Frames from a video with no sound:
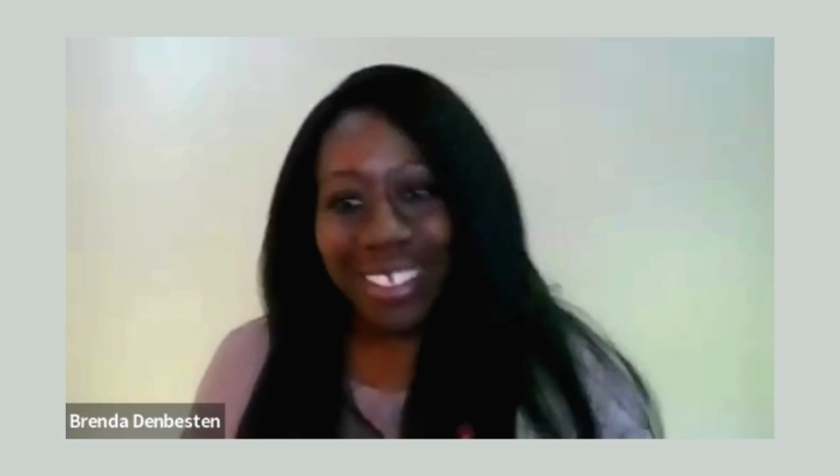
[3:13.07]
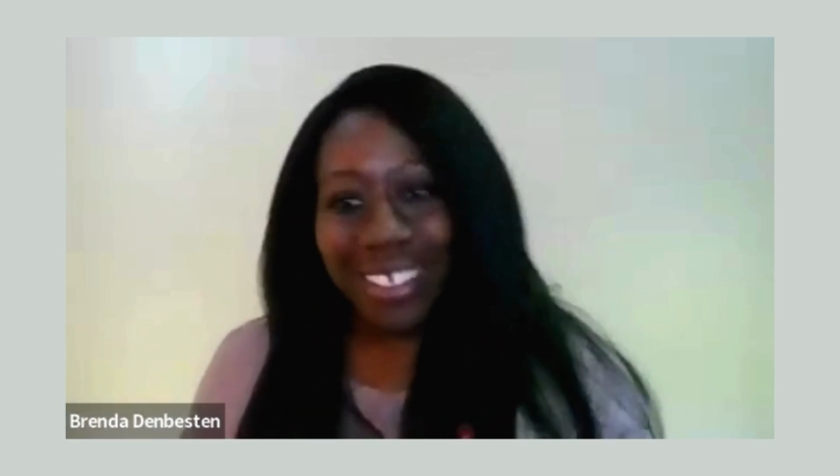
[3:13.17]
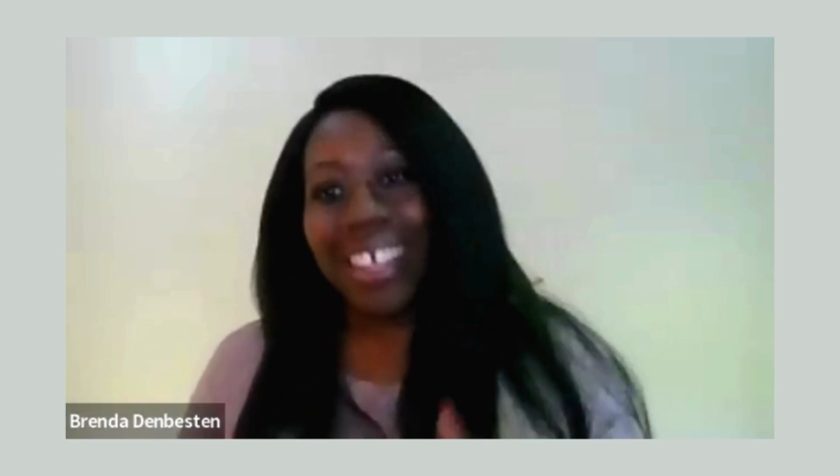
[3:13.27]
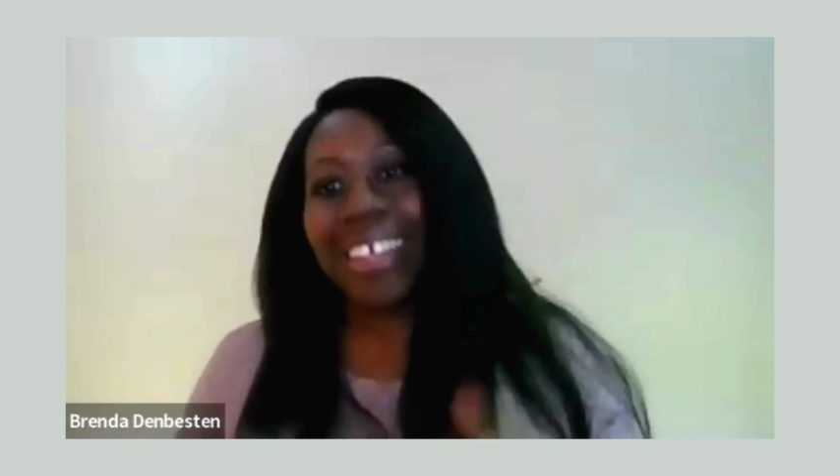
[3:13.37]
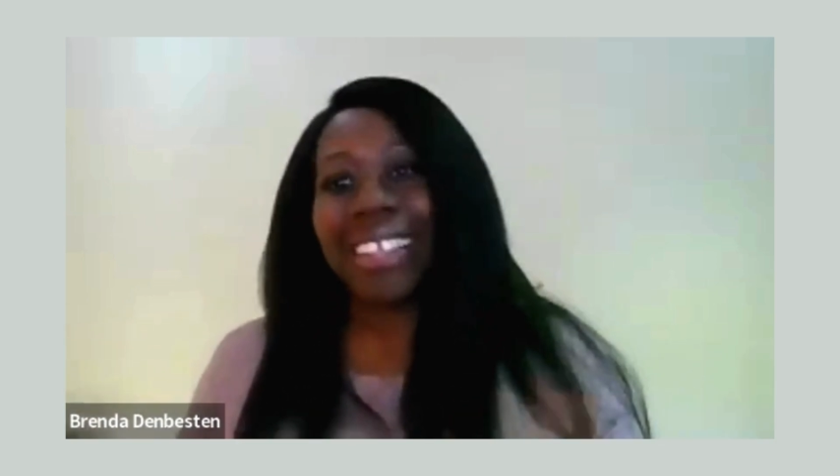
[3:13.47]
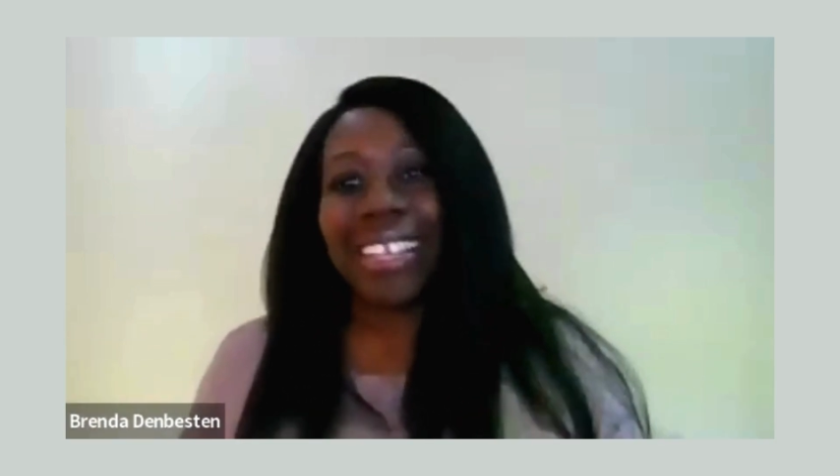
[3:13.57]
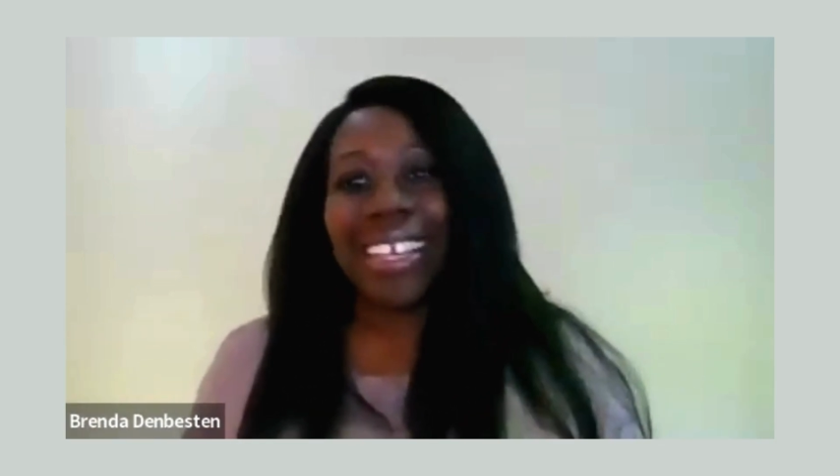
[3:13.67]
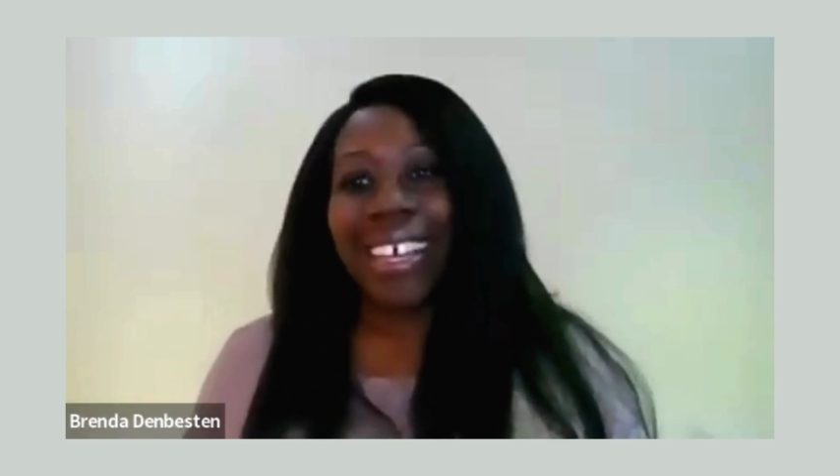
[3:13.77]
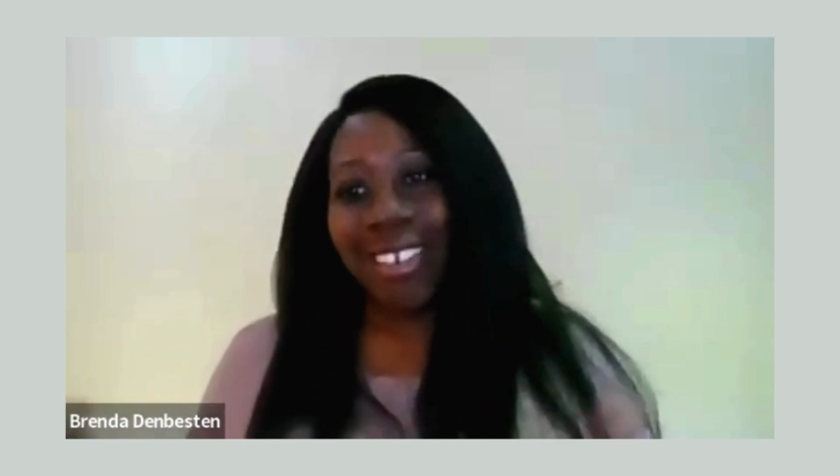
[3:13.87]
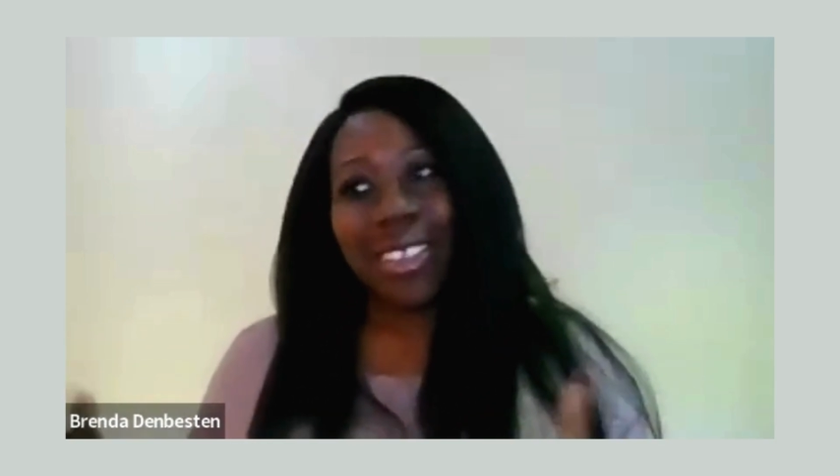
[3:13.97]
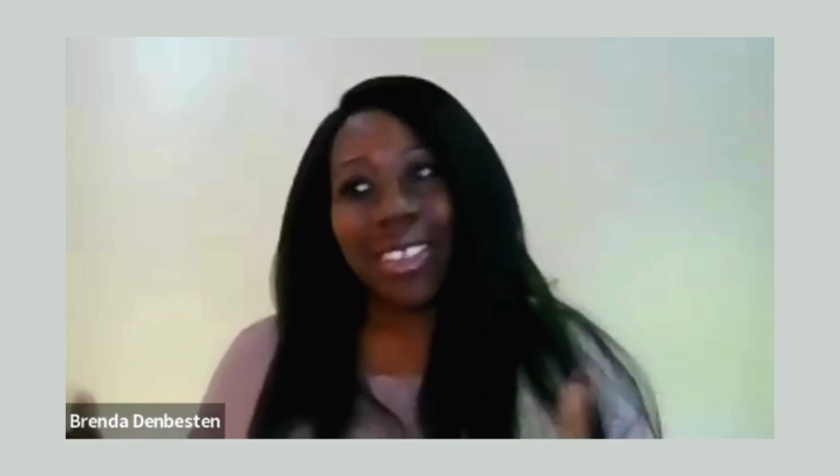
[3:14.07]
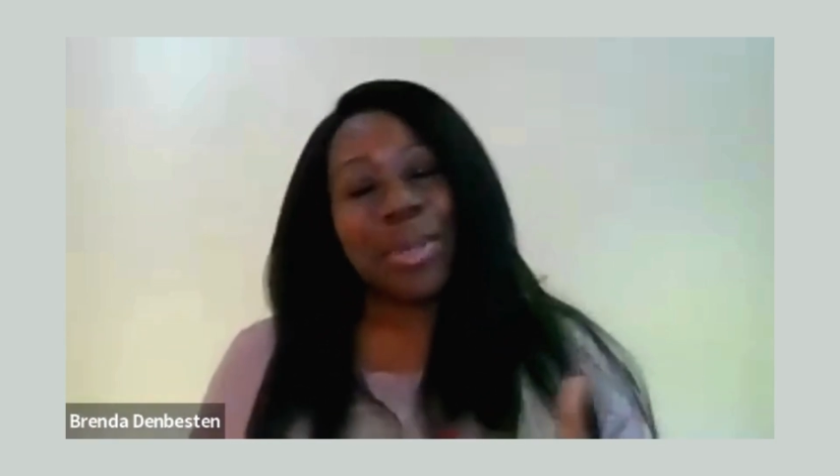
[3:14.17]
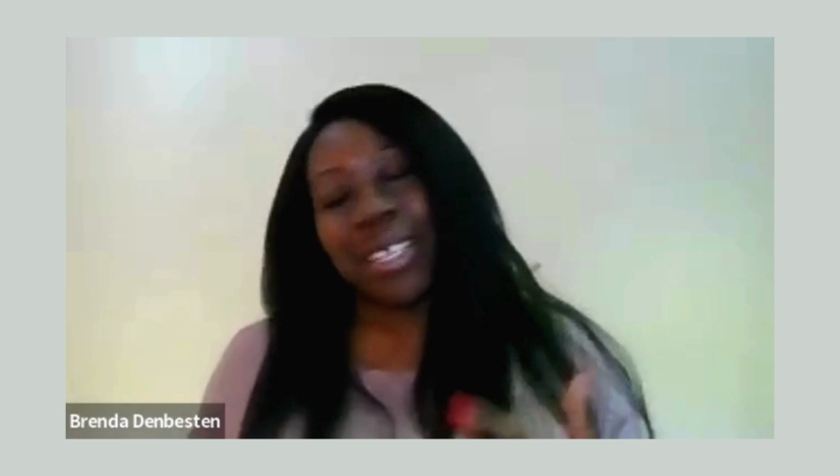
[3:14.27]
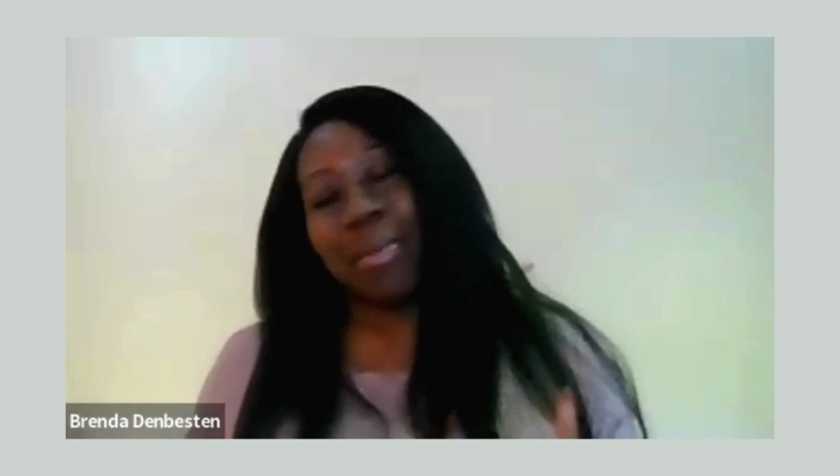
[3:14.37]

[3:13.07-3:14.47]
At the end of the year, at Christmas time.